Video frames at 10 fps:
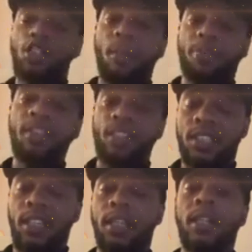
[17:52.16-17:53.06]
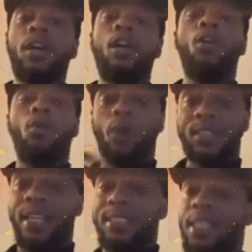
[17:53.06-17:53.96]
told y'all previously,
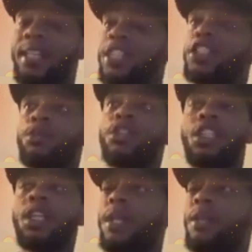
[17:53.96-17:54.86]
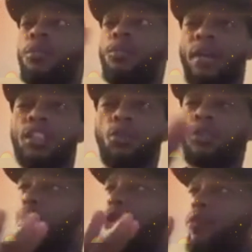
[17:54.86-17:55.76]
once I seen that she was cheating, like she
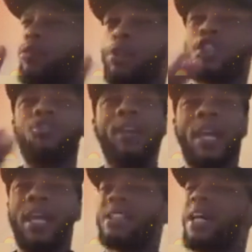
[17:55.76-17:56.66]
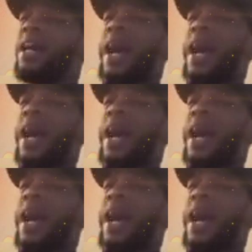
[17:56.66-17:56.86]
was moving real strange,